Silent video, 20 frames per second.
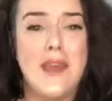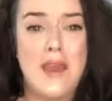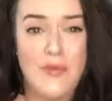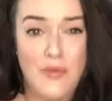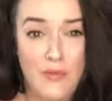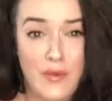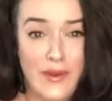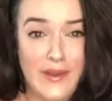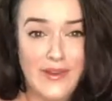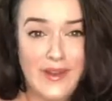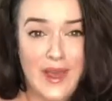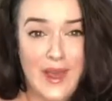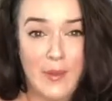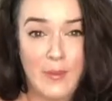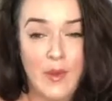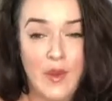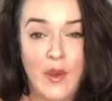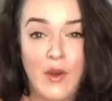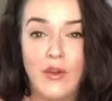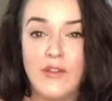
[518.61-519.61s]
every day
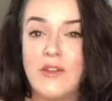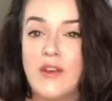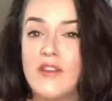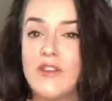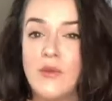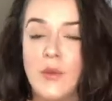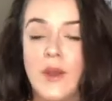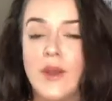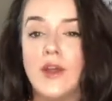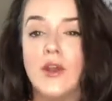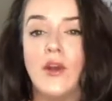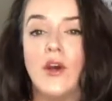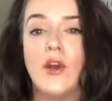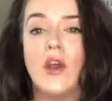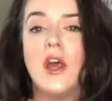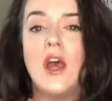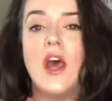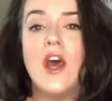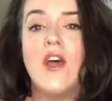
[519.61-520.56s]
because I swear to God,